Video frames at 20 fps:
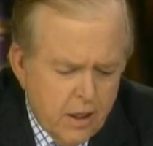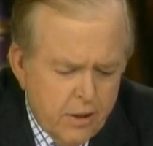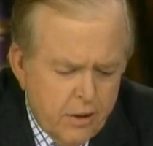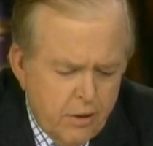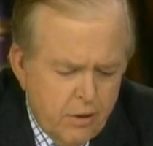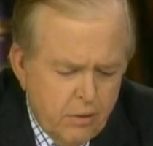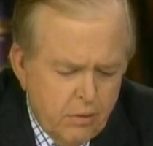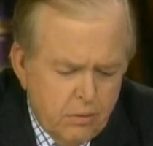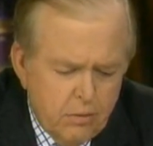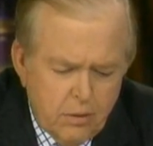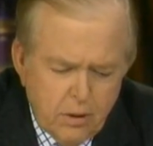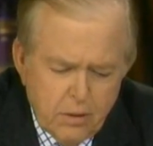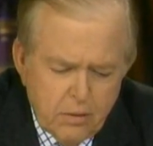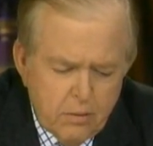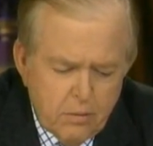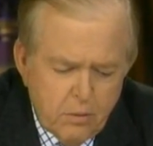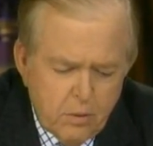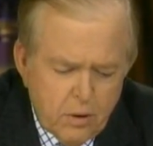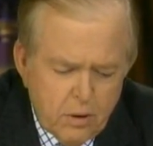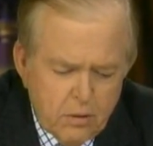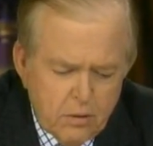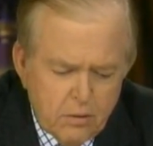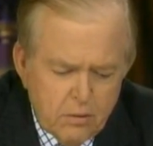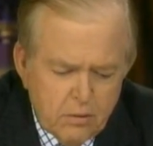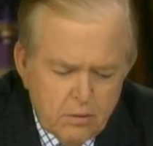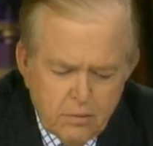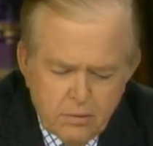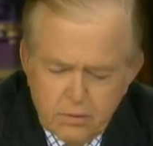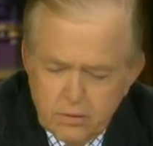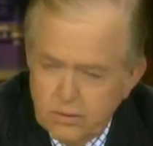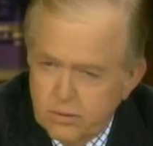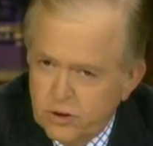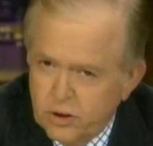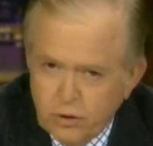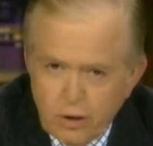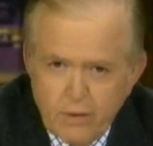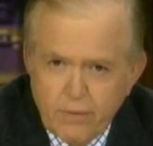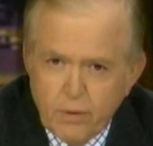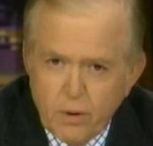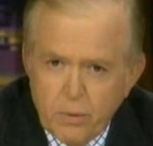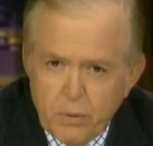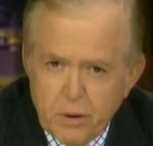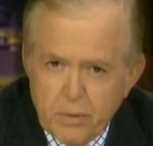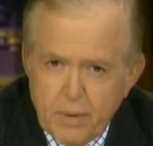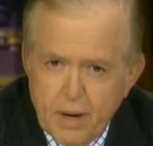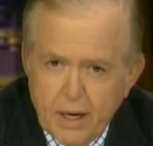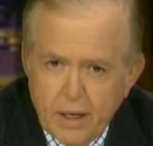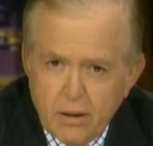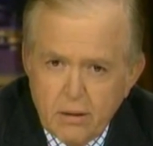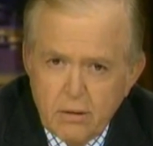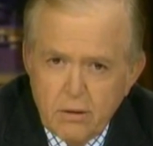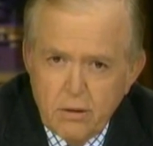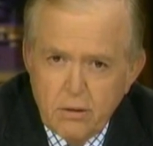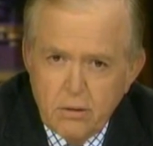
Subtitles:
you were straightforward about it.